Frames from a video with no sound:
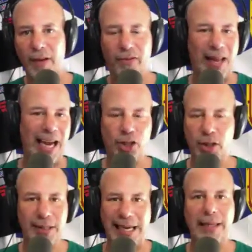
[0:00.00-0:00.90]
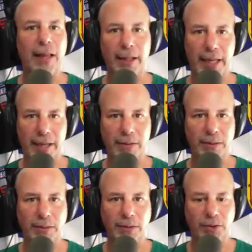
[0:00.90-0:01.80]
flashes, anything like that.
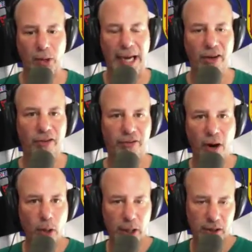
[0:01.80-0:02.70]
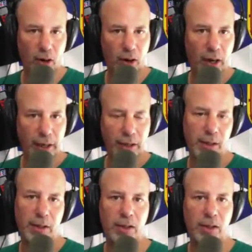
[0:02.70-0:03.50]
So I can focus on